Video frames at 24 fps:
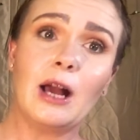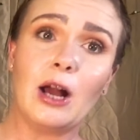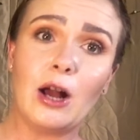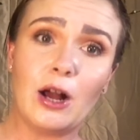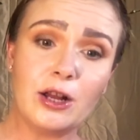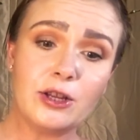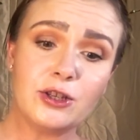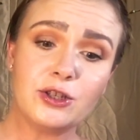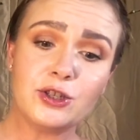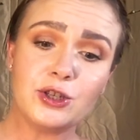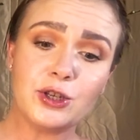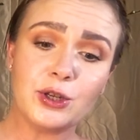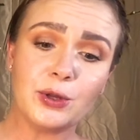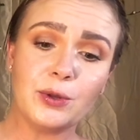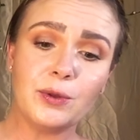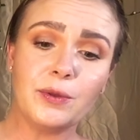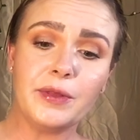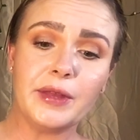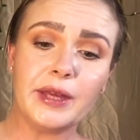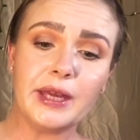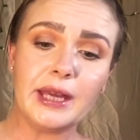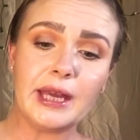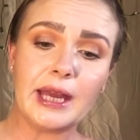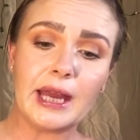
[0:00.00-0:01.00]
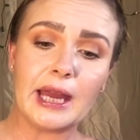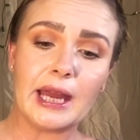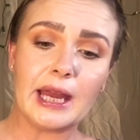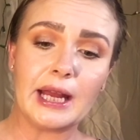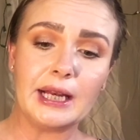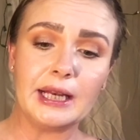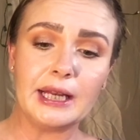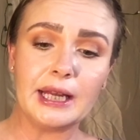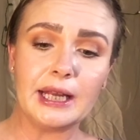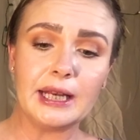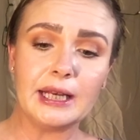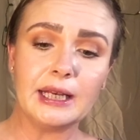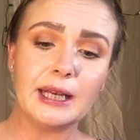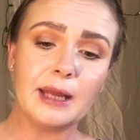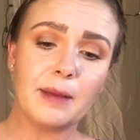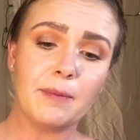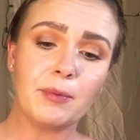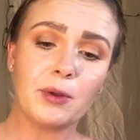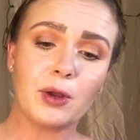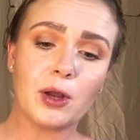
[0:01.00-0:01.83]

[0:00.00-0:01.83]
onto the LA Lip